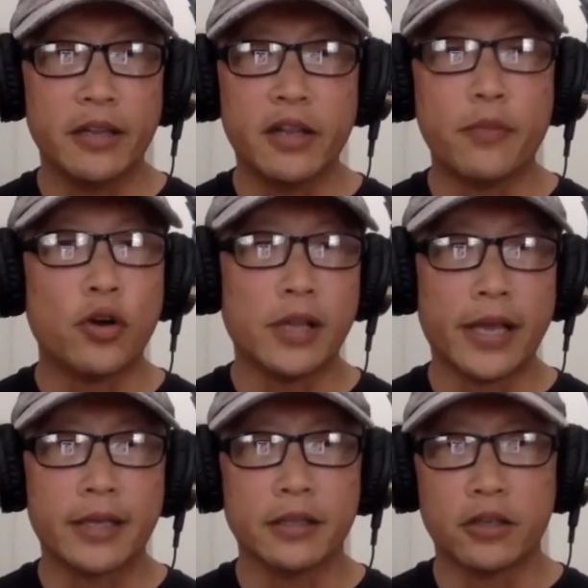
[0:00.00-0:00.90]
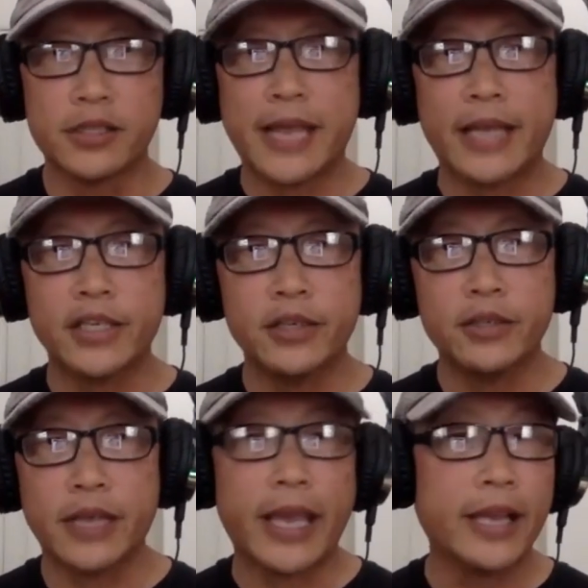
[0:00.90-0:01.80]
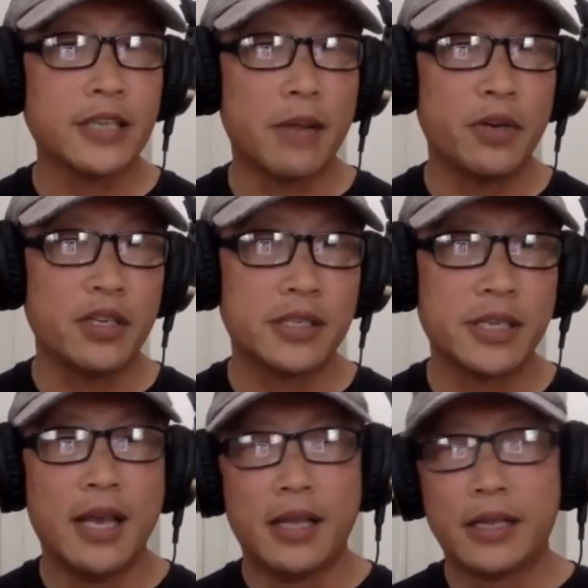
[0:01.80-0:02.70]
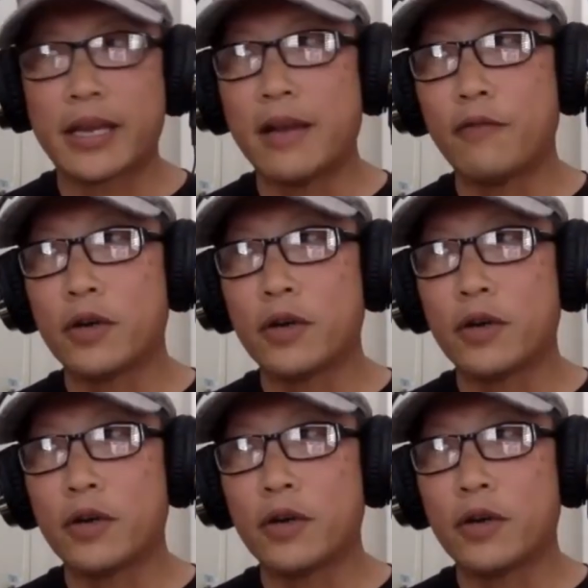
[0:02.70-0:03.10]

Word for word: They're more like little statues, like cake yeah. toppers. Like I've oh.